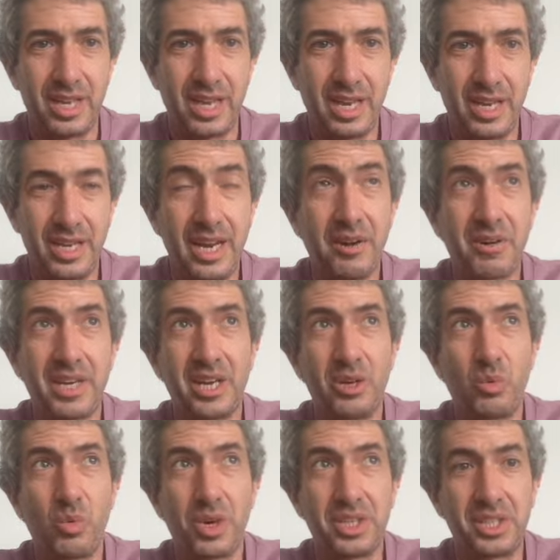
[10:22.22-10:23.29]
now I kind of
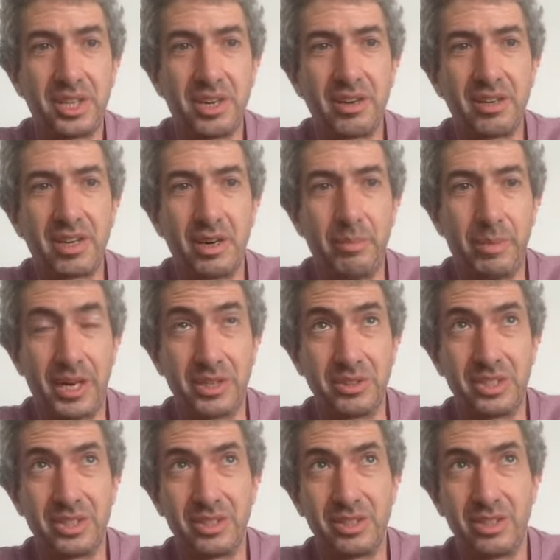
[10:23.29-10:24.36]
want to talk about
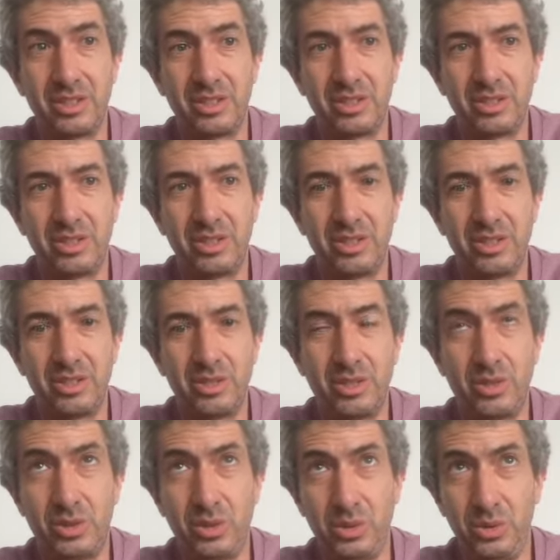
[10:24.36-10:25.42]

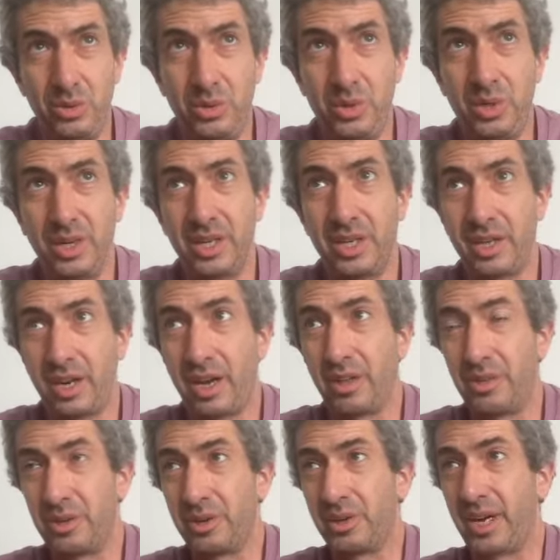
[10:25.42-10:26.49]
two
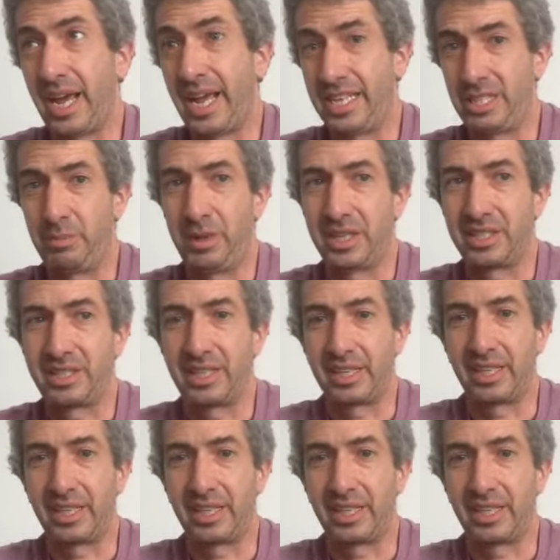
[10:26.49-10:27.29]
other aspects that